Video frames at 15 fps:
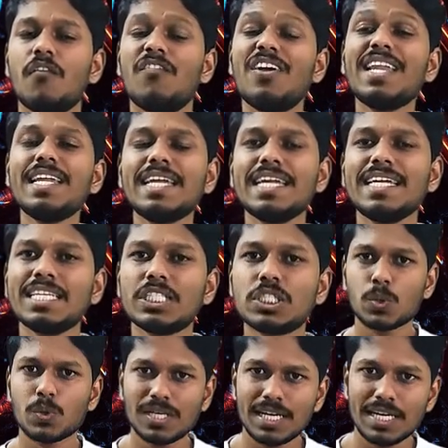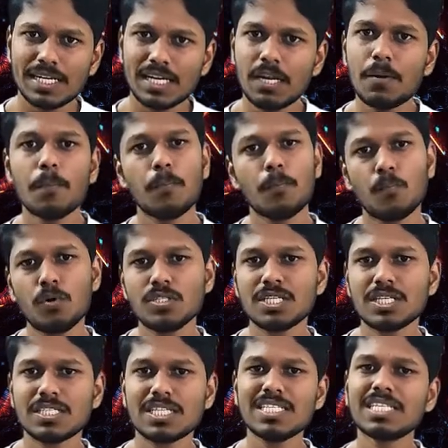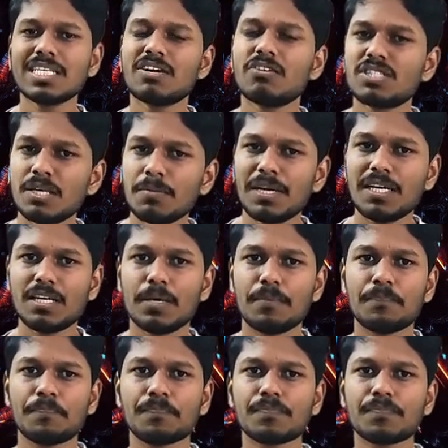when it rotated possesses symmetry.